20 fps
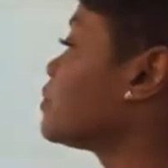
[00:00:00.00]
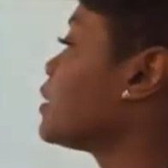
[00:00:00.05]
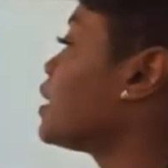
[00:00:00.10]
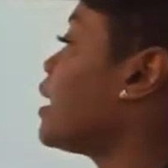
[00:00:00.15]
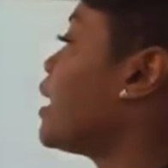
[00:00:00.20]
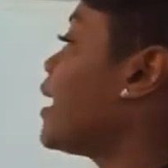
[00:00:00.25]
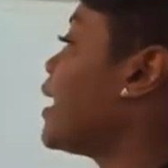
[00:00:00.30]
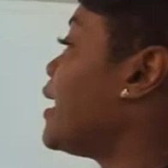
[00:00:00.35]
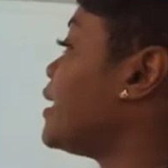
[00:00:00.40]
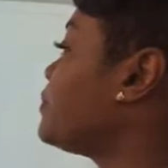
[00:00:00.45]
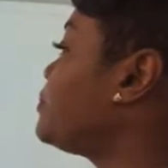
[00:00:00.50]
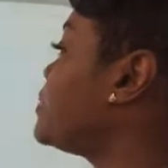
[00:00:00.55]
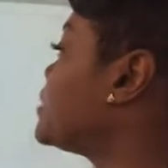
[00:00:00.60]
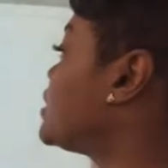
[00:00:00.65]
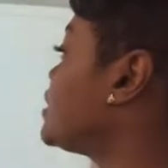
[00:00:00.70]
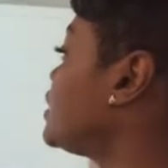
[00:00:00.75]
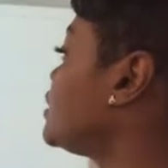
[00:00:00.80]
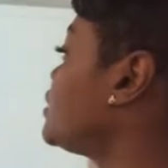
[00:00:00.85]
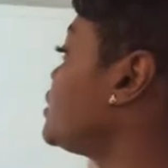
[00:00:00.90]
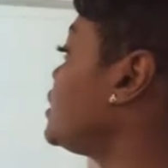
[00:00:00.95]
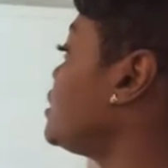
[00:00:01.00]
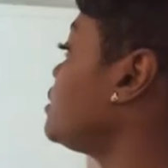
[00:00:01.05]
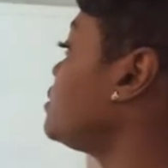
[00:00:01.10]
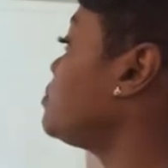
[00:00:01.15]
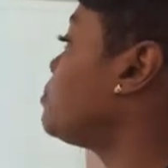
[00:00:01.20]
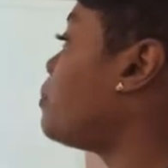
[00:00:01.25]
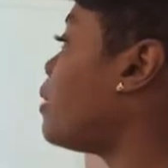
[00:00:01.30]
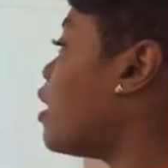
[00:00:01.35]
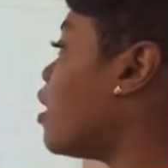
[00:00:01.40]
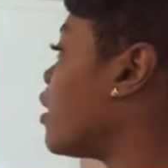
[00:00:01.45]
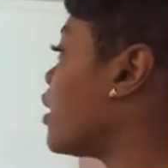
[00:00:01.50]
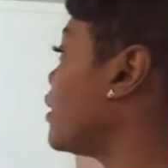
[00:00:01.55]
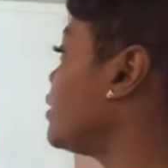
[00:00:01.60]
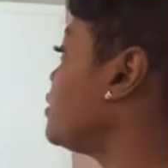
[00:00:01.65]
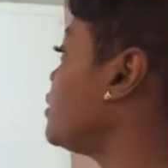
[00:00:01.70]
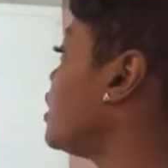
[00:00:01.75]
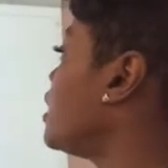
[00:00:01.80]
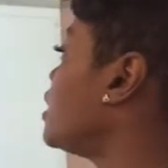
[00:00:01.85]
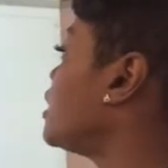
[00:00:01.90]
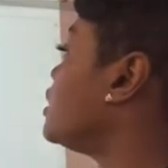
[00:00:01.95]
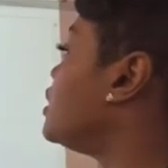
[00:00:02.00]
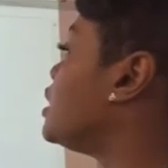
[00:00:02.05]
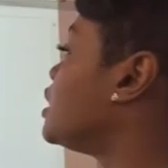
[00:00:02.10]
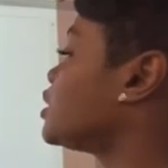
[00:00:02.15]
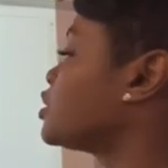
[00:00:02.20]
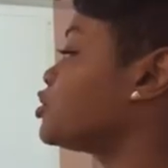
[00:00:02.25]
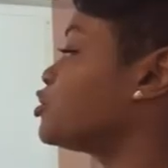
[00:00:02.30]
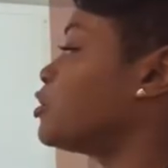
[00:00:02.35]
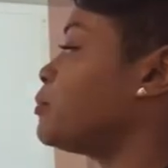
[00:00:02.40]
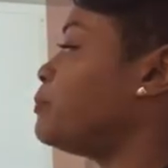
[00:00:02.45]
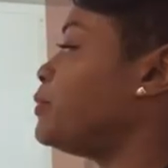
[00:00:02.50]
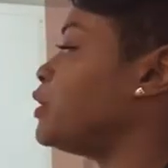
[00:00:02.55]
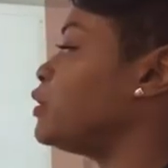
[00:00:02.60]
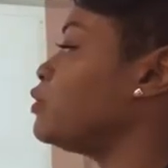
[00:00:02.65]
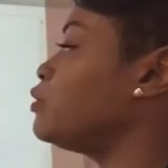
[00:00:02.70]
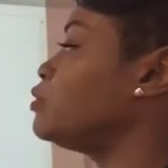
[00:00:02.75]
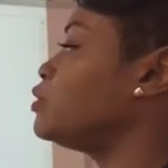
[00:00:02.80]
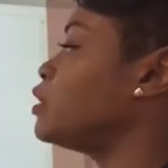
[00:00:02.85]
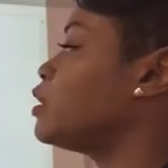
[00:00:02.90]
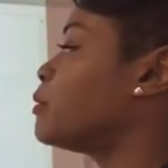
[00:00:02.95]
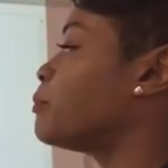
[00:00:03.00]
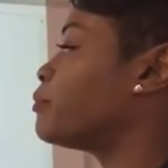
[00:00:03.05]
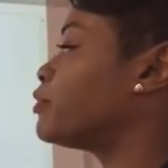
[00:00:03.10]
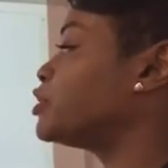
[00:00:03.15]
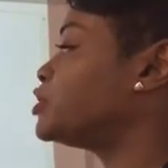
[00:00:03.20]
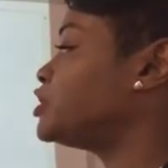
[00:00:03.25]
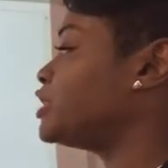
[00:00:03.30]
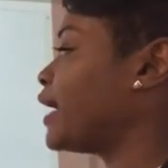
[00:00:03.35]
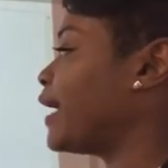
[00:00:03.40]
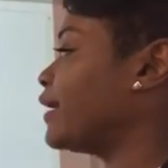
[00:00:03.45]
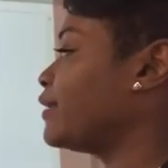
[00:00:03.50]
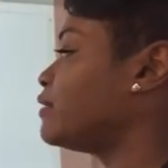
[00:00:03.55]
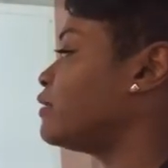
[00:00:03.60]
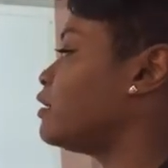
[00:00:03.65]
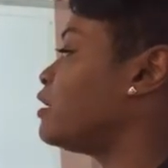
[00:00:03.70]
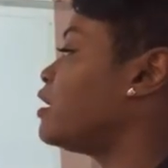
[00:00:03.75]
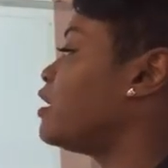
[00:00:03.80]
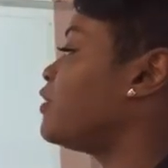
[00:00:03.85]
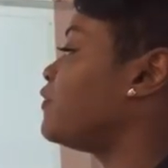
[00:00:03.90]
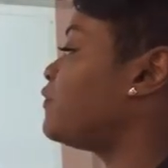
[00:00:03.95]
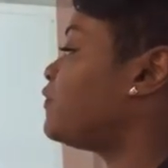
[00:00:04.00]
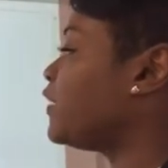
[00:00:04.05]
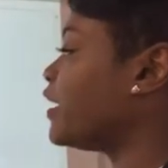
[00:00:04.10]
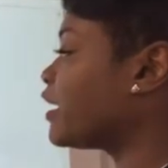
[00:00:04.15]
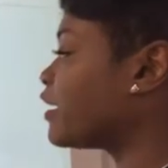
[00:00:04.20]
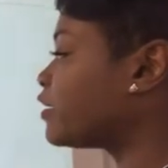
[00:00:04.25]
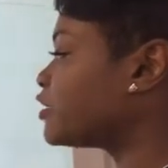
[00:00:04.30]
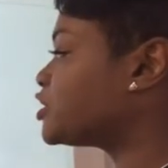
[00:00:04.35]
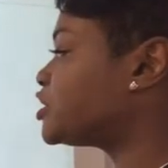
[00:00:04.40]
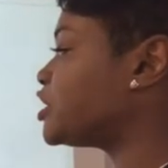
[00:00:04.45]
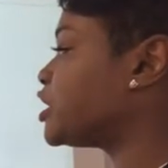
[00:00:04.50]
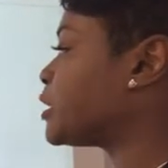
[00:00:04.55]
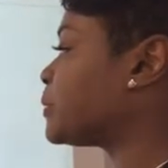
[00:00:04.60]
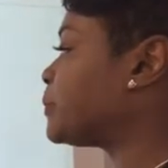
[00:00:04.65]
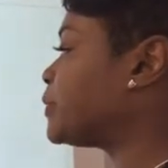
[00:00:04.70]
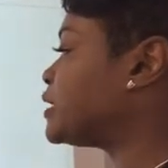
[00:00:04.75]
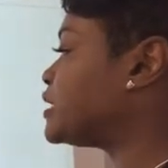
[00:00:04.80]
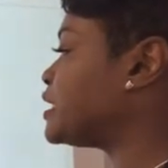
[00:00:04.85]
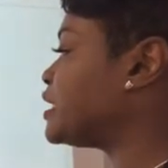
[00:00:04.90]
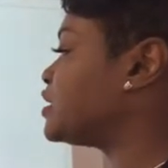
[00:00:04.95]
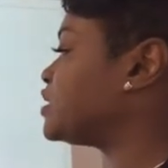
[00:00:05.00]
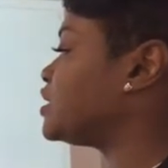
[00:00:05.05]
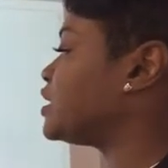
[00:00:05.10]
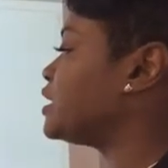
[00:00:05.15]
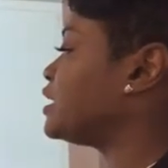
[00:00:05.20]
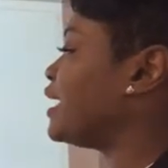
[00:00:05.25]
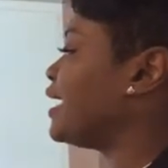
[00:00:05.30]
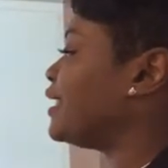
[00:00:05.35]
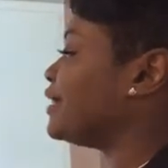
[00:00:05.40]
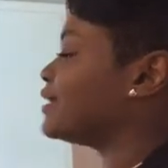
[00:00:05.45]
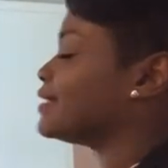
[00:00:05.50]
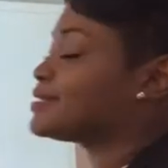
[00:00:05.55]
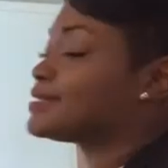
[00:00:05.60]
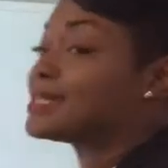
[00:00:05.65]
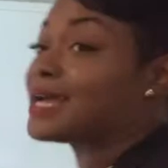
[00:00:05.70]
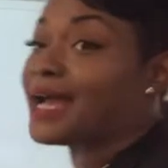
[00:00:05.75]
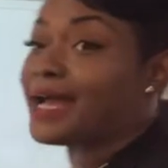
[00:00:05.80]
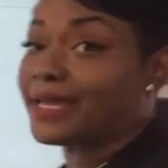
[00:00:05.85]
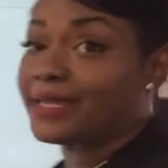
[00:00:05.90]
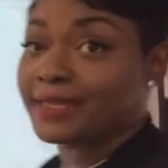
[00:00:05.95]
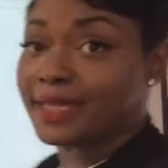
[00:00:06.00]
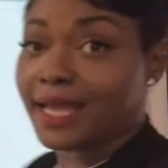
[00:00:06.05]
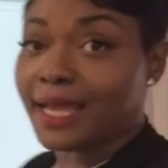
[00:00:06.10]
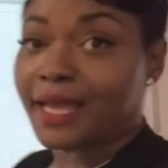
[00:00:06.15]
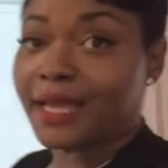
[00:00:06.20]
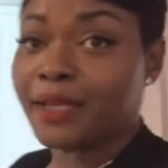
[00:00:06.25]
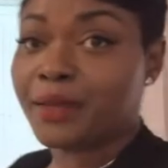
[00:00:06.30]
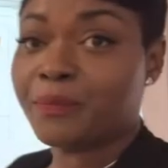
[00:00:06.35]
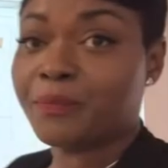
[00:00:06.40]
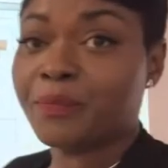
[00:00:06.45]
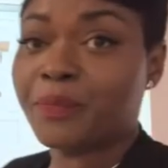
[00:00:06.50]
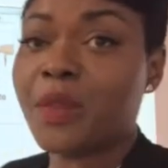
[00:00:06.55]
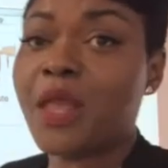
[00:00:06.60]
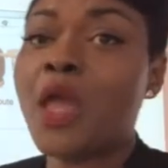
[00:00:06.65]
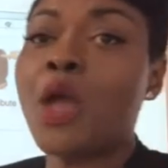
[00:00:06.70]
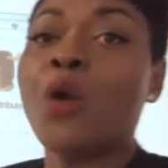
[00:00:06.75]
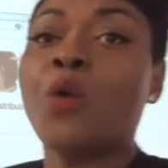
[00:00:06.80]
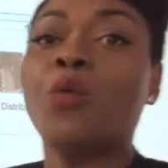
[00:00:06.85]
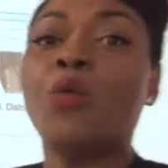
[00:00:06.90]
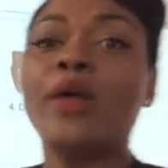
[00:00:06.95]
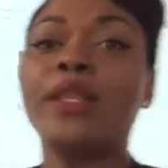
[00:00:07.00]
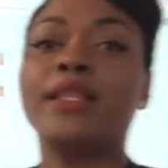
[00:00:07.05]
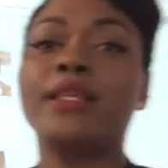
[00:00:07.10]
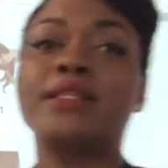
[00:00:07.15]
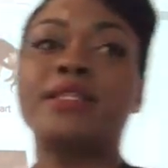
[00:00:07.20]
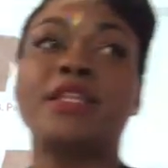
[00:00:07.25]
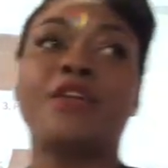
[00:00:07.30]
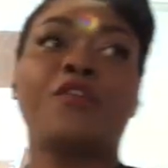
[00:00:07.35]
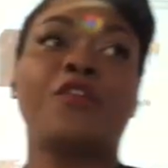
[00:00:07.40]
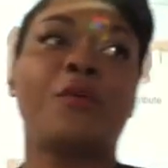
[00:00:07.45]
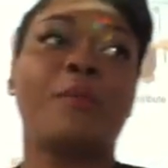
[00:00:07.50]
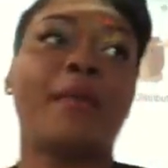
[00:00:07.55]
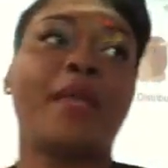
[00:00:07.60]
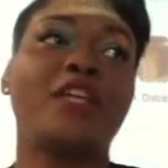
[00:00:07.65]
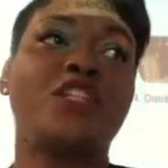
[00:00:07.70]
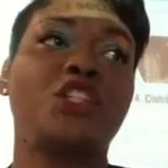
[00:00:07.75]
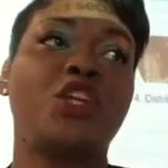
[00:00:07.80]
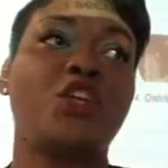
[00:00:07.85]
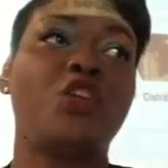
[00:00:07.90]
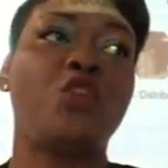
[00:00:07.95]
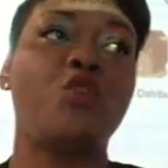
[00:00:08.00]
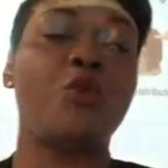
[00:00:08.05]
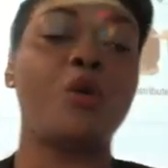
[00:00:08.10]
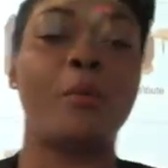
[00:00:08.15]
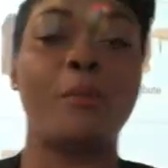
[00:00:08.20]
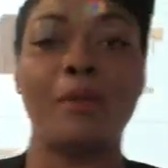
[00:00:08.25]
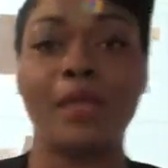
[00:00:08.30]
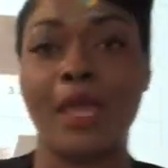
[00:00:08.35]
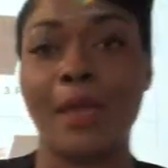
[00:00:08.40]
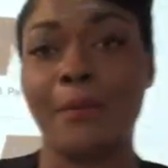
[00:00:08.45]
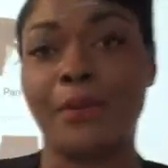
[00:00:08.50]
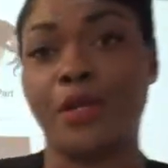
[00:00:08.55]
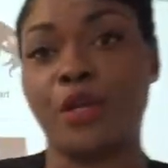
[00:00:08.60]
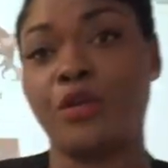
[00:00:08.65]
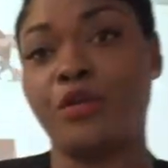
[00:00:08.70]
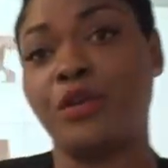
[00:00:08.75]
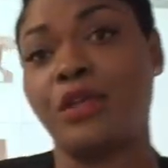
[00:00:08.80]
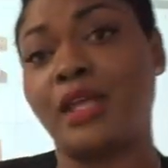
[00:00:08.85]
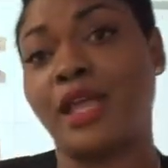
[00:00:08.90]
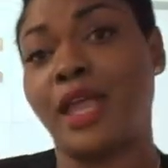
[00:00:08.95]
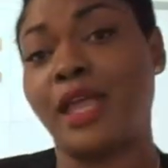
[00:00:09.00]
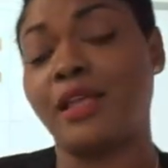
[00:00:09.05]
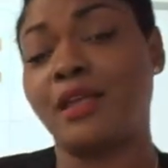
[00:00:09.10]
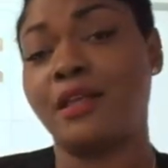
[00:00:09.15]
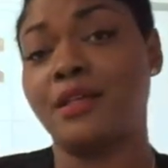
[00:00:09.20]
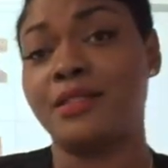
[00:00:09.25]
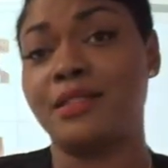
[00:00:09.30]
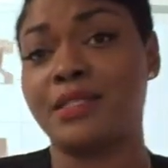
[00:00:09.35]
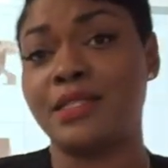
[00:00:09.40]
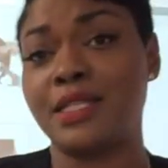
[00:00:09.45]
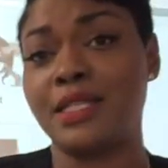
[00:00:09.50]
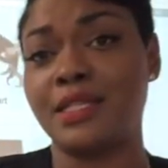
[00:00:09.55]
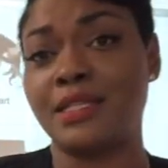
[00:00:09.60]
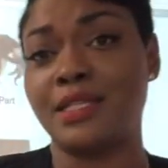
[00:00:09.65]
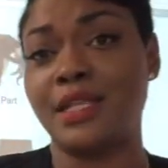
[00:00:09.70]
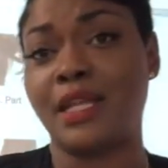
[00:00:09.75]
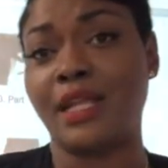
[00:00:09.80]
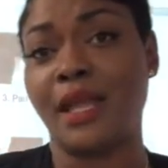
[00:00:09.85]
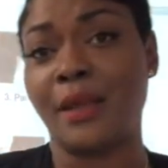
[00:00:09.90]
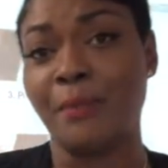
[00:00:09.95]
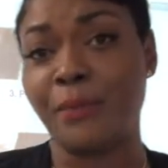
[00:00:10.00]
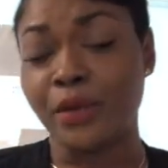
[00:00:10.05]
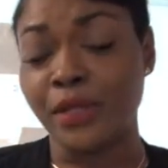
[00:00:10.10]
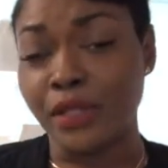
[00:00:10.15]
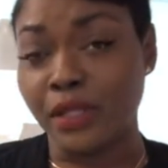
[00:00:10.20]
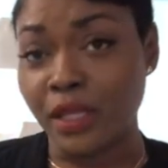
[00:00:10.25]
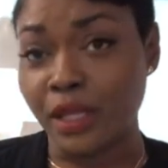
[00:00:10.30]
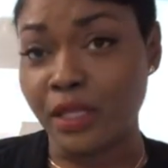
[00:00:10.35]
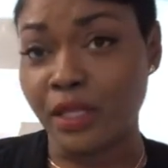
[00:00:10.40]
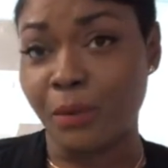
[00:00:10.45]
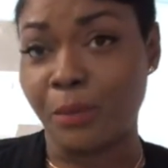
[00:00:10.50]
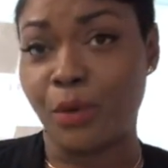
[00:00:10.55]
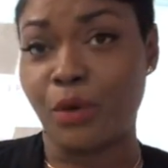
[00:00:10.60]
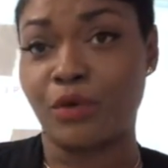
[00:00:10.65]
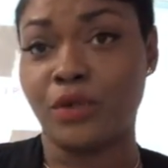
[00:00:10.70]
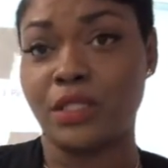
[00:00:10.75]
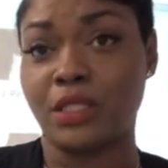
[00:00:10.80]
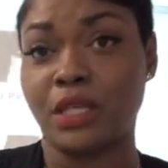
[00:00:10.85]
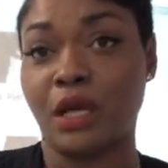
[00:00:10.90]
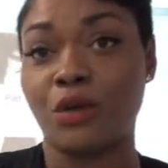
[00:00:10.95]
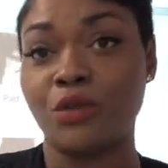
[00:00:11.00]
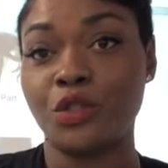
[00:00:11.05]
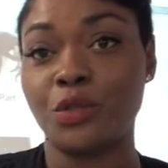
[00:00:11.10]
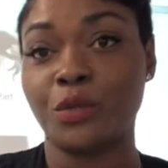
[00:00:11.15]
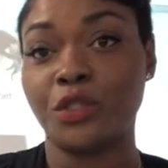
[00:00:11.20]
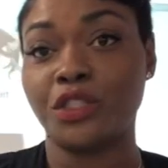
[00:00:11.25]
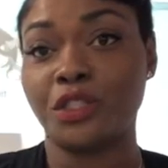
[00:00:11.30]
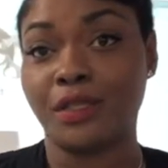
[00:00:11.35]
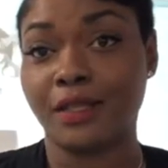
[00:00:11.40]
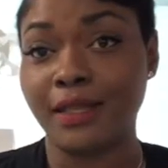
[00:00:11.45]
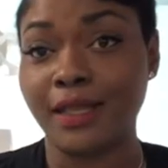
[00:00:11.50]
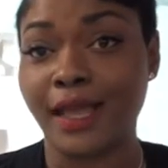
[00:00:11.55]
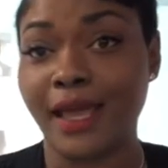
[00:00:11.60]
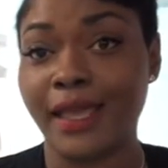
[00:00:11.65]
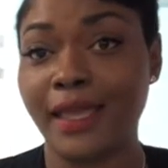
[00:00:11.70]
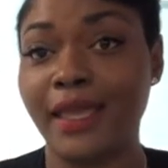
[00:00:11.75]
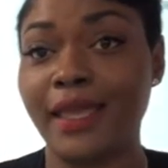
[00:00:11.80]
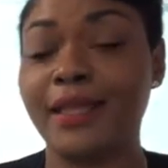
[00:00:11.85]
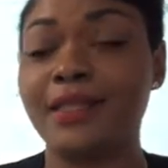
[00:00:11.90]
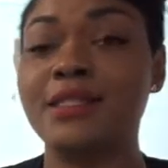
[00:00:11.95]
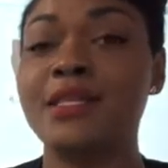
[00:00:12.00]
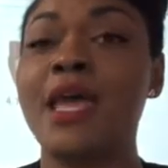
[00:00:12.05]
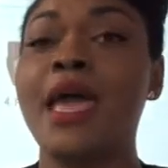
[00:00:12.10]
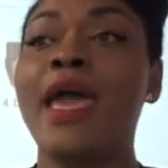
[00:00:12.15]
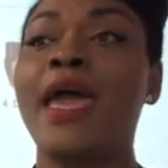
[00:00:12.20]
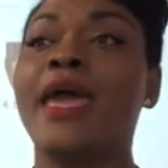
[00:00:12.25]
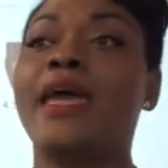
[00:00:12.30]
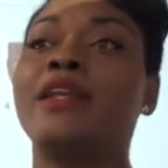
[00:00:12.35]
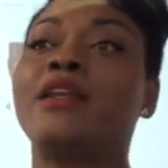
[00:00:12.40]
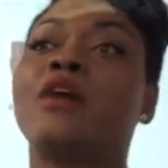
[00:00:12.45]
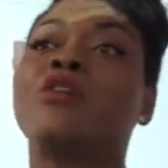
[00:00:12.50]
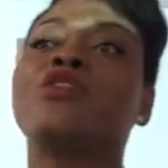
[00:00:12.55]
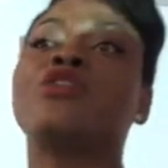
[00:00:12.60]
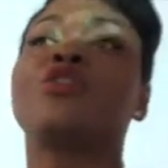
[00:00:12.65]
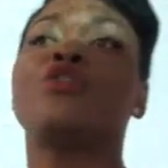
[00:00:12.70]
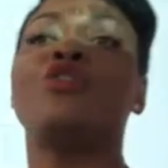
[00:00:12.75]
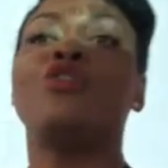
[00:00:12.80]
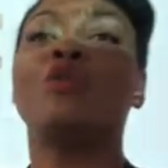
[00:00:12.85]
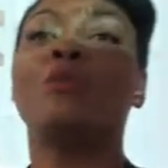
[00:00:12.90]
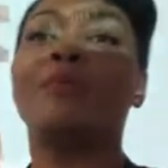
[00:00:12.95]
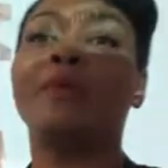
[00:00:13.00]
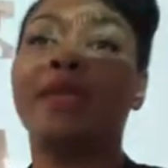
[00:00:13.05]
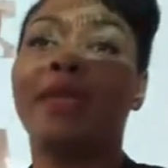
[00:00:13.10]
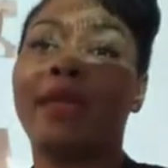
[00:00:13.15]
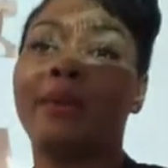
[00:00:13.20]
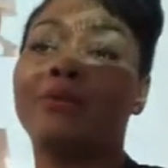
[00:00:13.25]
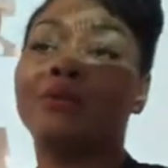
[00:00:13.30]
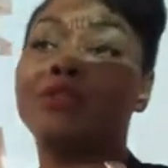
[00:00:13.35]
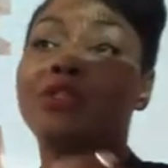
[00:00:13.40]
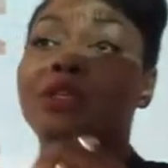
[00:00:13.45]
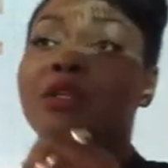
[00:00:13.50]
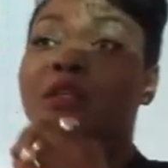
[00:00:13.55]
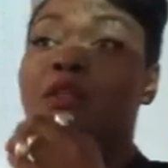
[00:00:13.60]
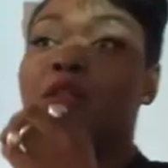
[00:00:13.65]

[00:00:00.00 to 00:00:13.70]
head position, part, distribute, project, finger shear position, and design line. With this information, you will be able to create consistent and predictable results with your clients, and also you'll be able to